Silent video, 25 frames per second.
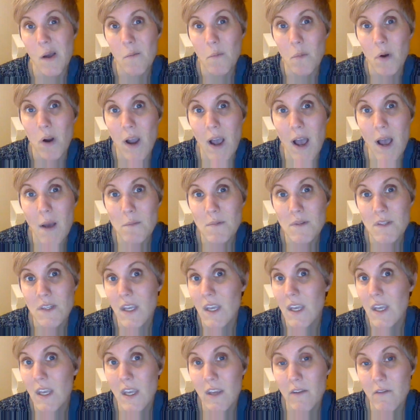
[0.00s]
Perhaps
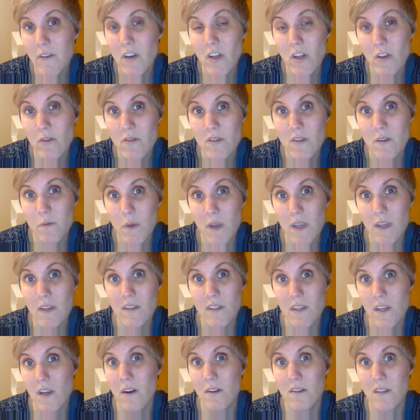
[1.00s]
he even used to be a
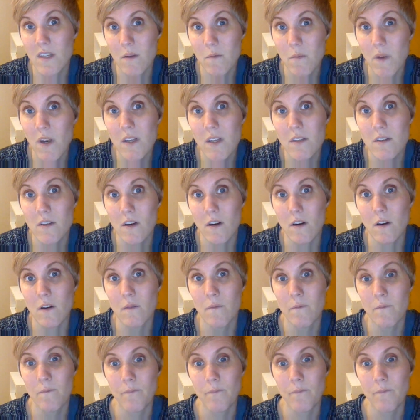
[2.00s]
CRC minister.